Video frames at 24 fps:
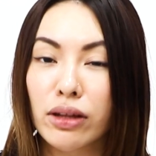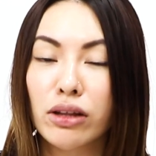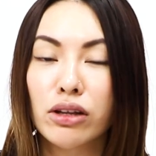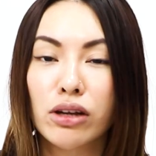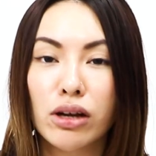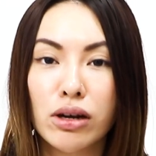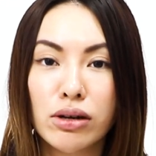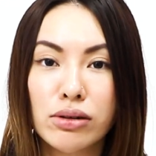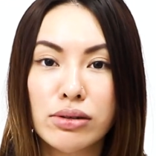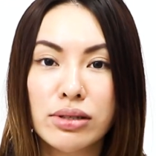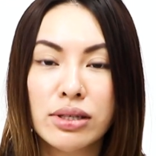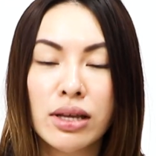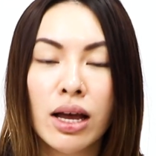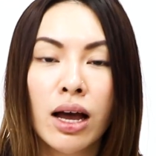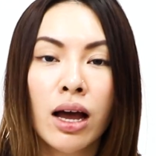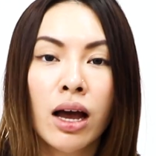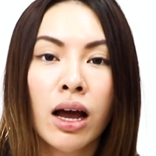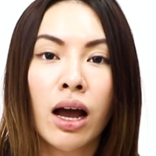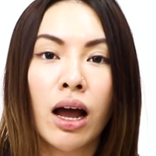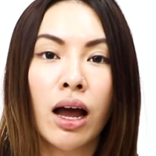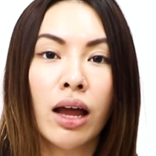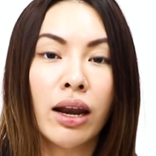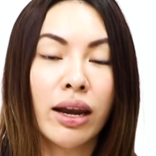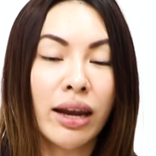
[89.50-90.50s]
the nose
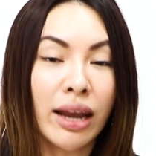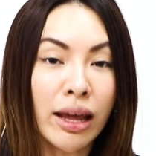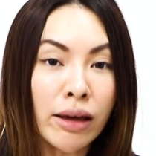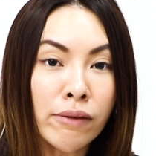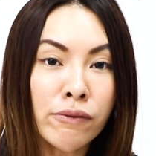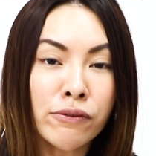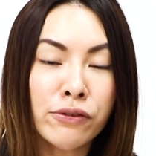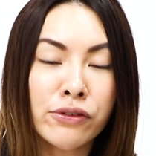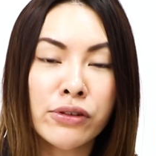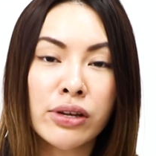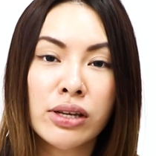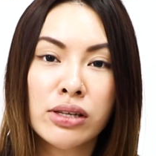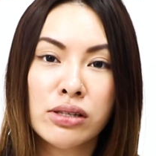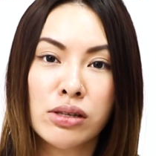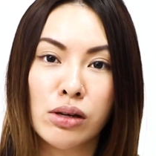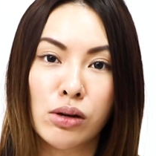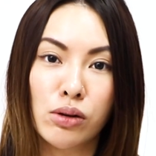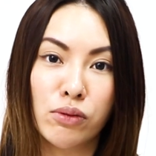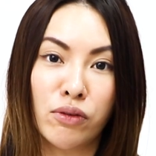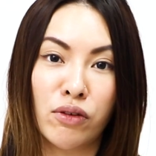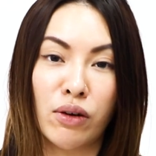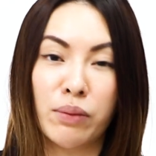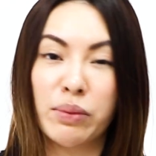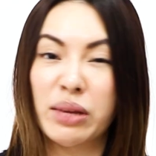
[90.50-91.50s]
a lift.
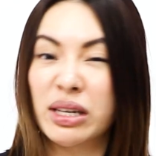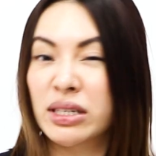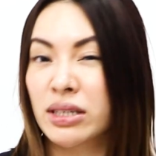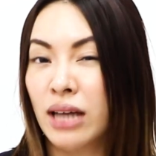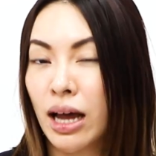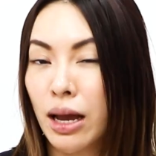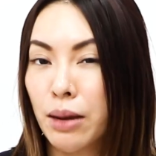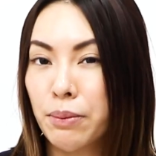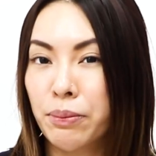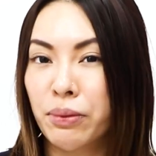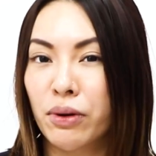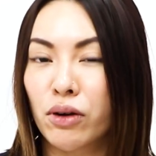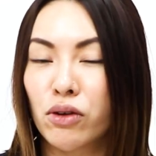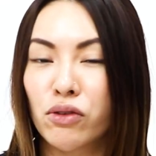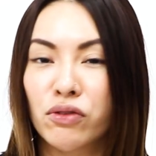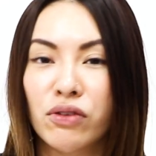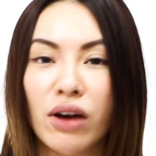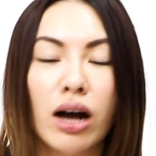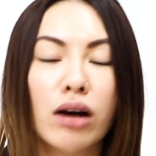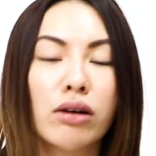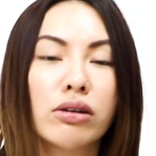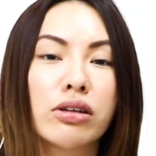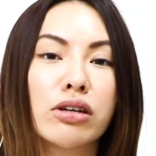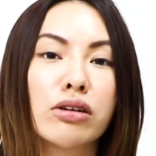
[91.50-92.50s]
So from the side
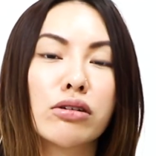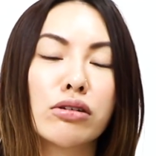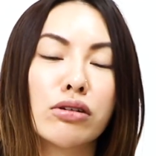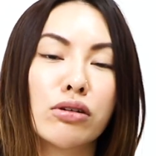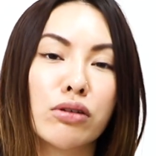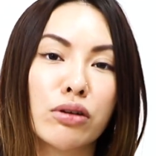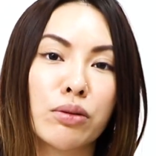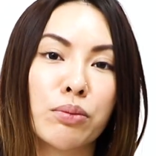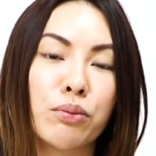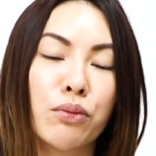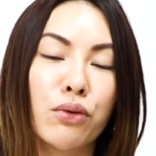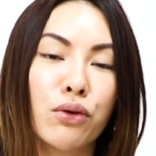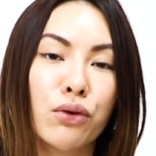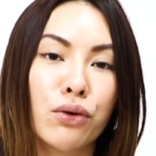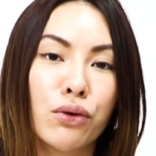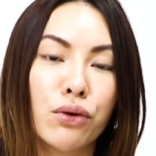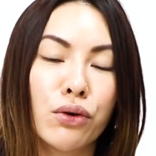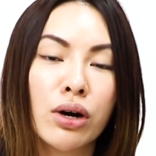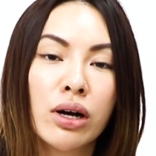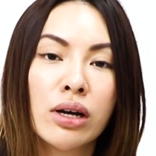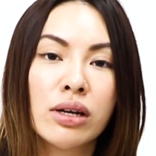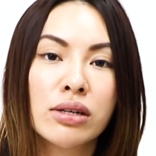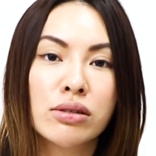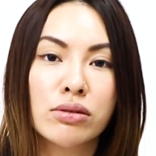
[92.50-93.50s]
profile, you'll look
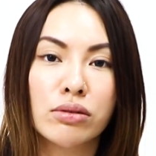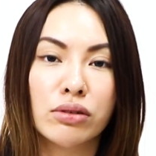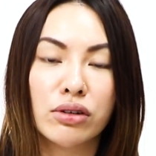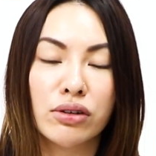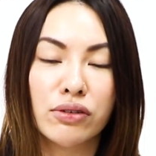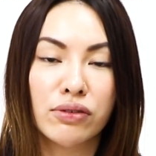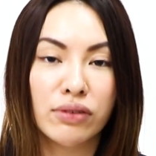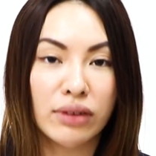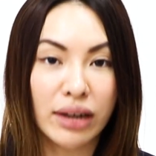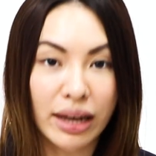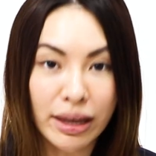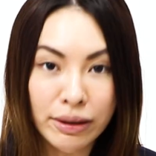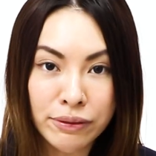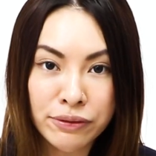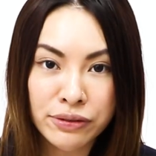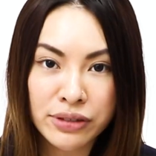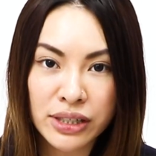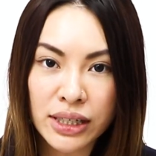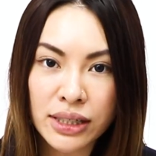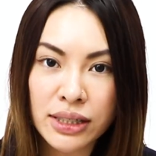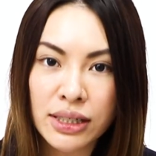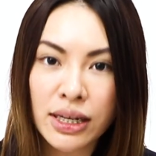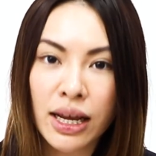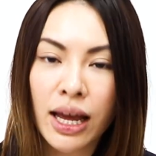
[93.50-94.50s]
more sort of
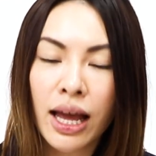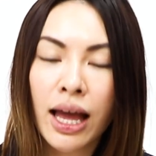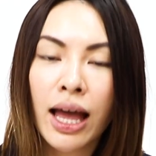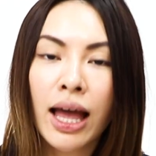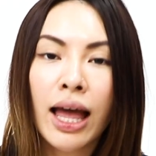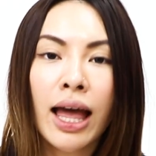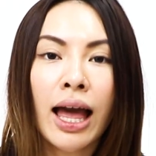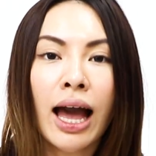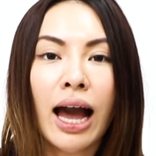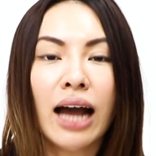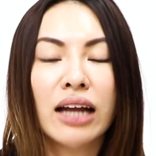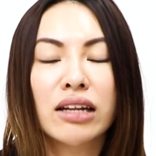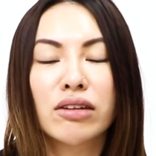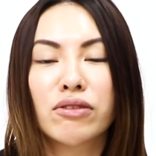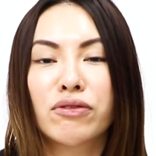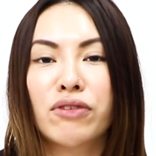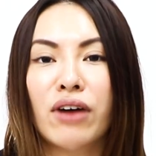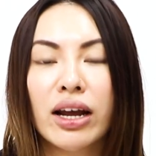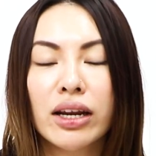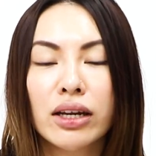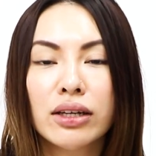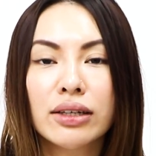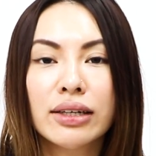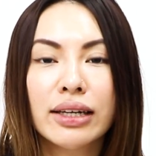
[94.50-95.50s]
lifted. And
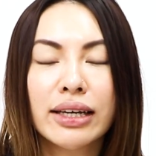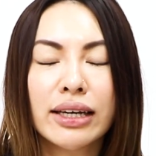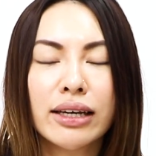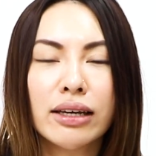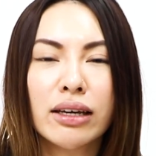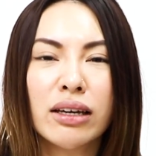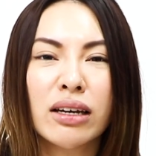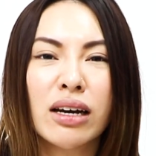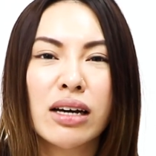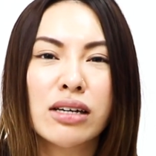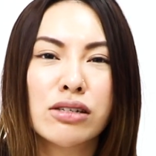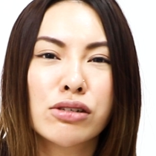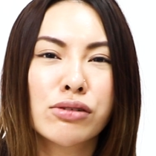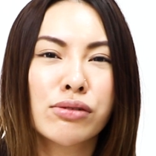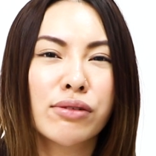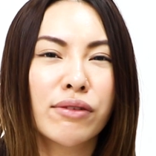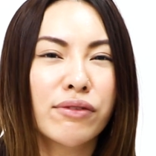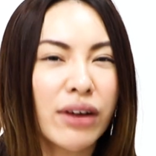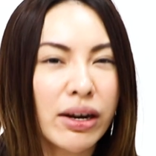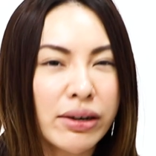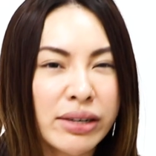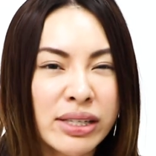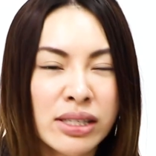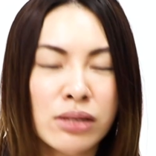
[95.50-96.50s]
finally, to a
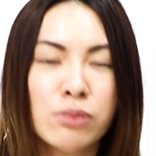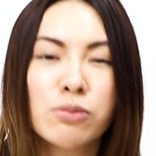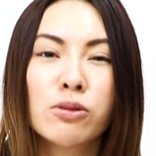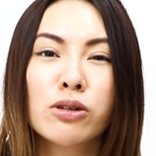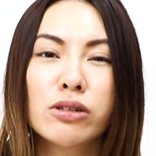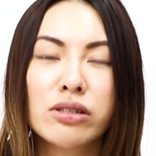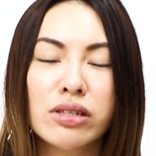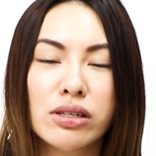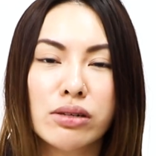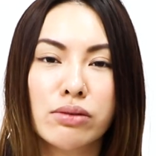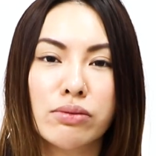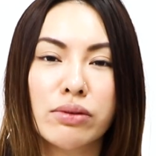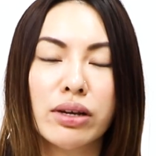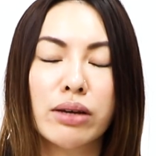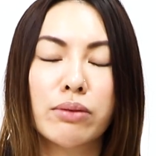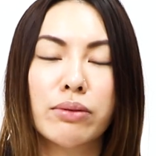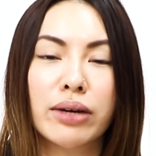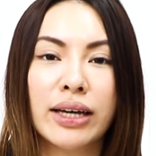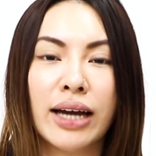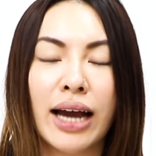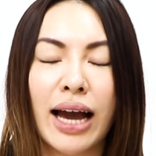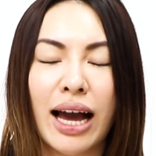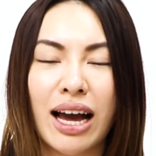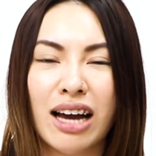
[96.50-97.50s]
very small degree,
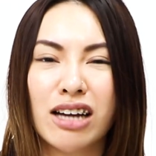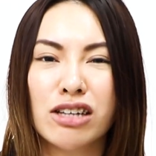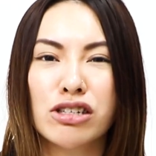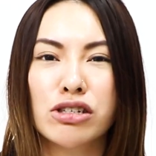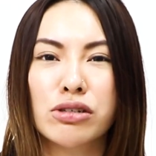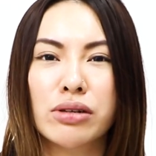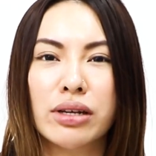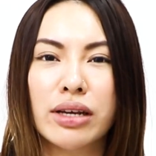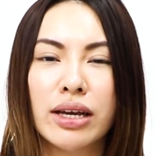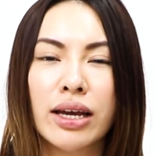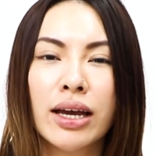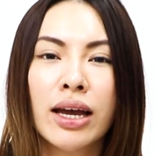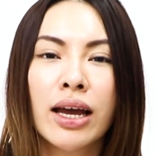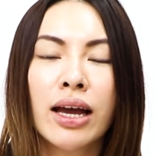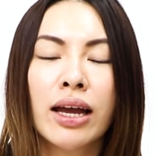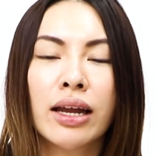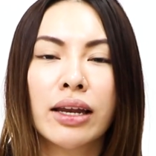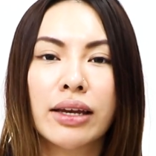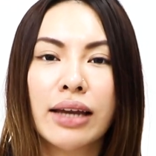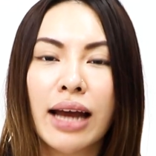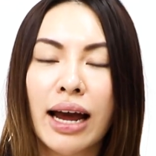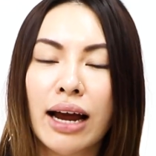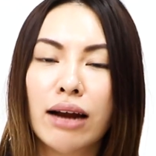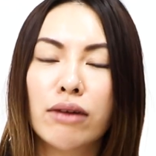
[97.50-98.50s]
we can actually
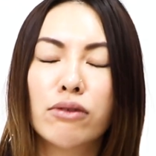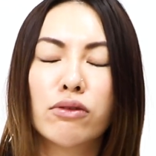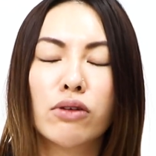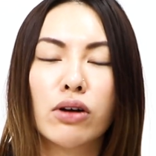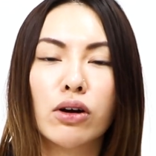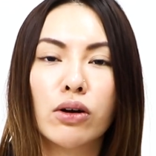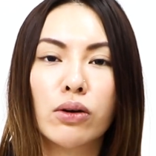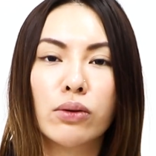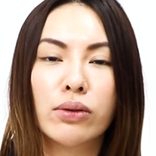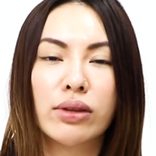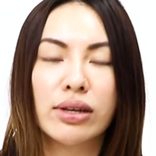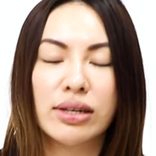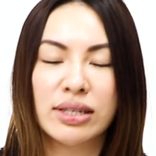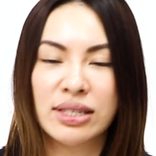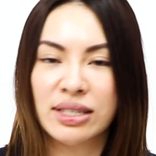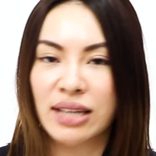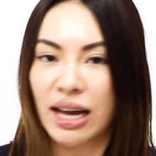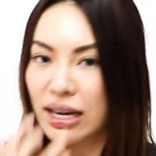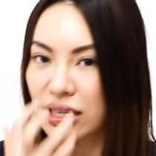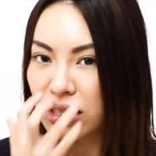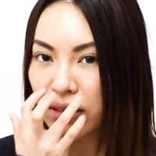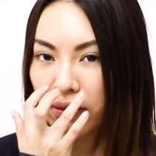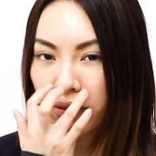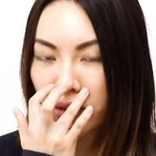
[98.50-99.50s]
narrow the
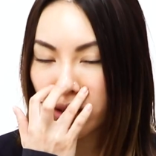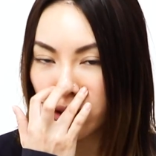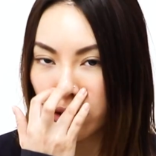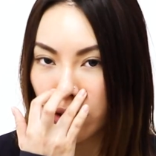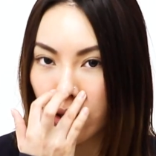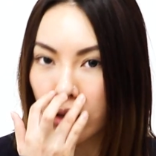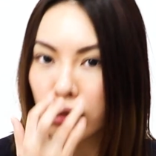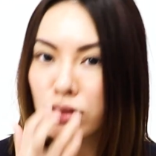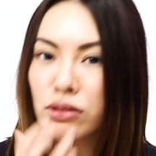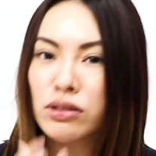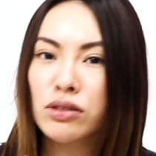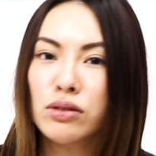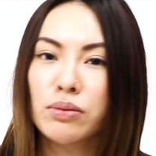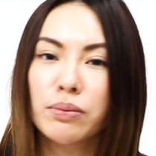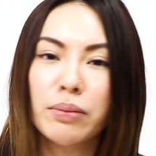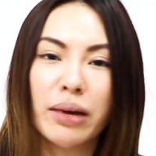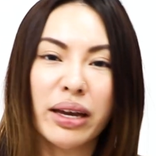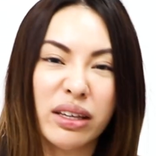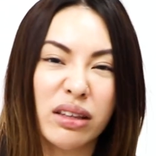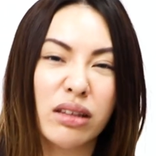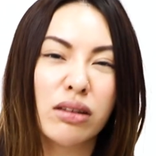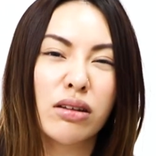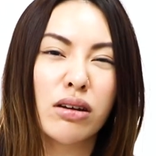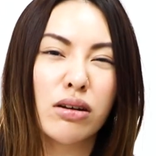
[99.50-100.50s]
size of the nose to
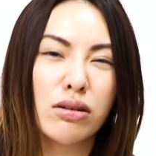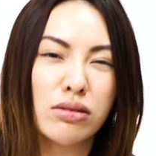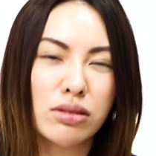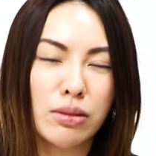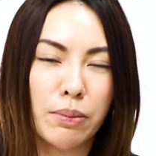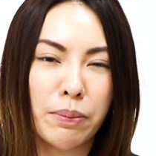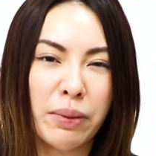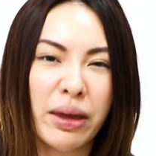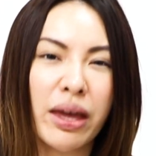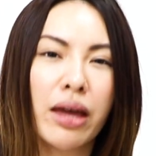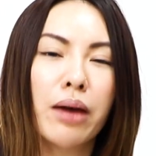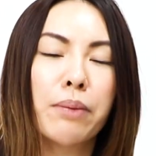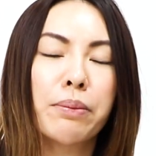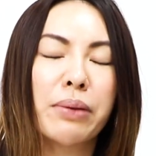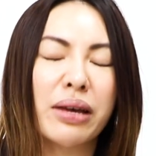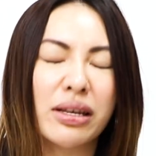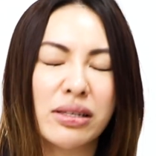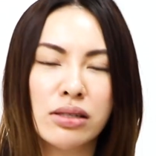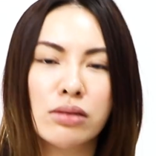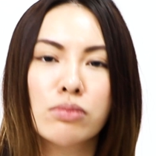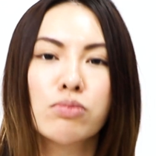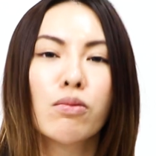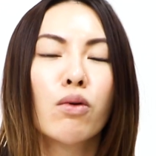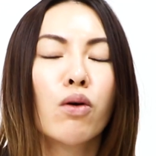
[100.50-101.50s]
make the nose appear a bit
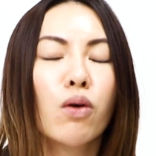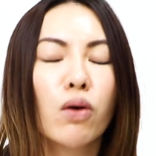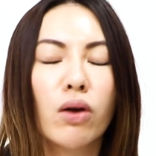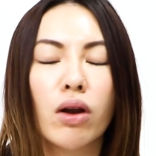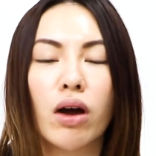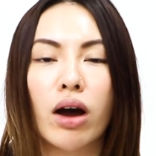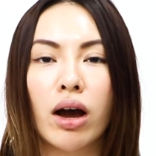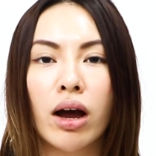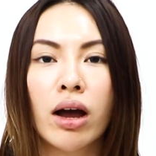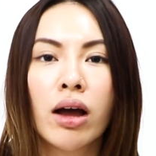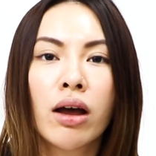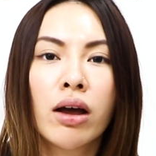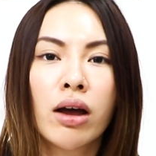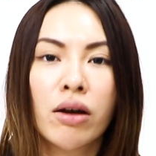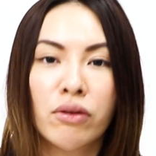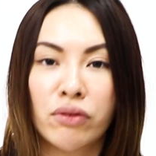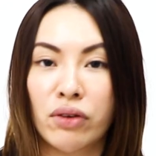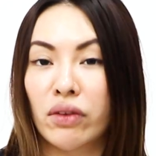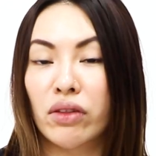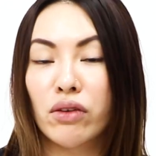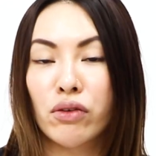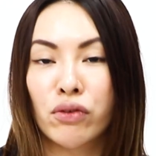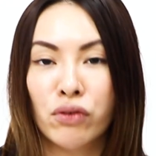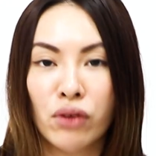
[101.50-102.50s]
smaller
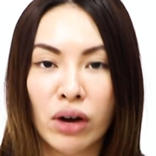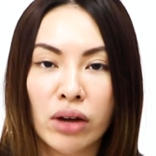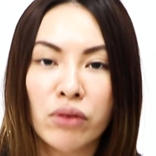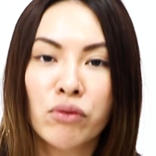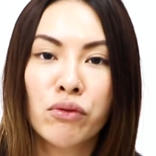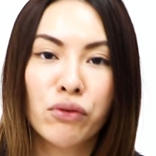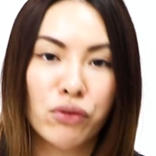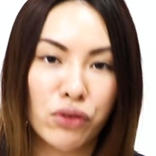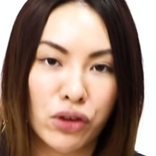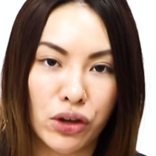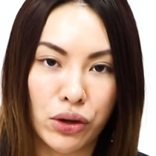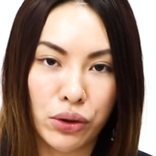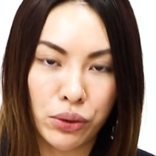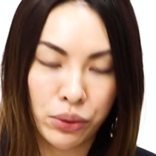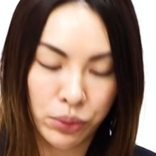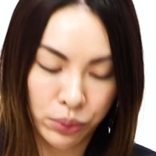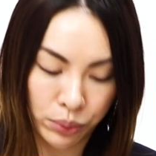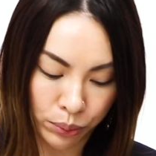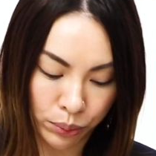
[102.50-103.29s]
from the front view.